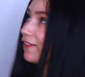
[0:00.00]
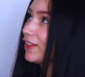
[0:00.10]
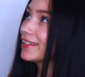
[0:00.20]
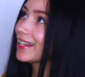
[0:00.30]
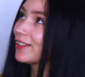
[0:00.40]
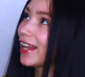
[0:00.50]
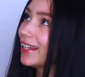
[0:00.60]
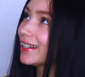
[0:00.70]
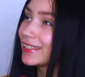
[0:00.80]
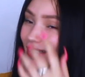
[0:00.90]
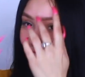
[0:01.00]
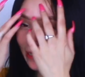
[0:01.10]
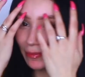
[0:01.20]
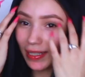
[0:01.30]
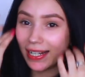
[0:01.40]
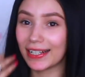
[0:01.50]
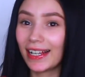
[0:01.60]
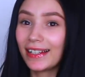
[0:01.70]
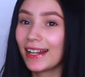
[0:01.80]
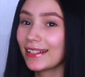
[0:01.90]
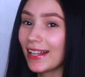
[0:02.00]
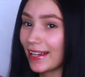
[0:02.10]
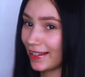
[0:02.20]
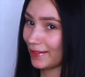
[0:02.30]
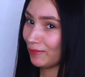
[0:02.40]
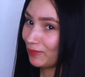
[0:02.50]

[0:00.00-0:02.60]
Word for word: at first I thought I looked young, but like now that it's like,